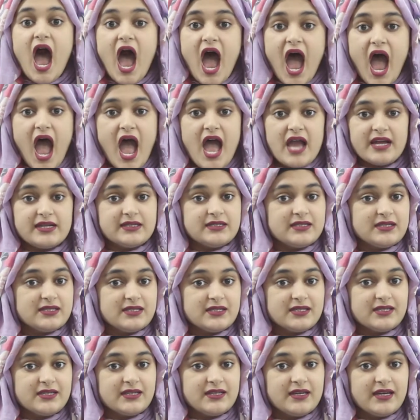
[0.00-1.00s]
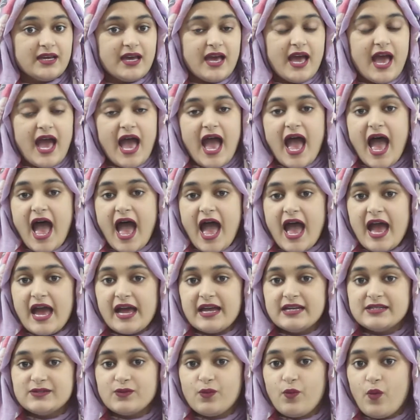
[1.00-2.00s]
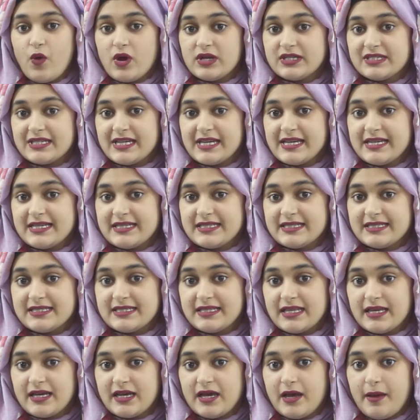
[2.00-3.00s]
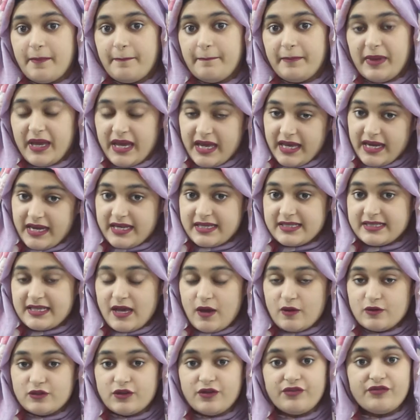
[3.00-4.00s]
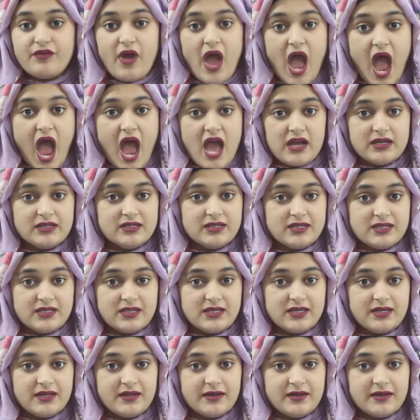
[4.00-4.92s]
Ant. And what is the beginning sound of ant?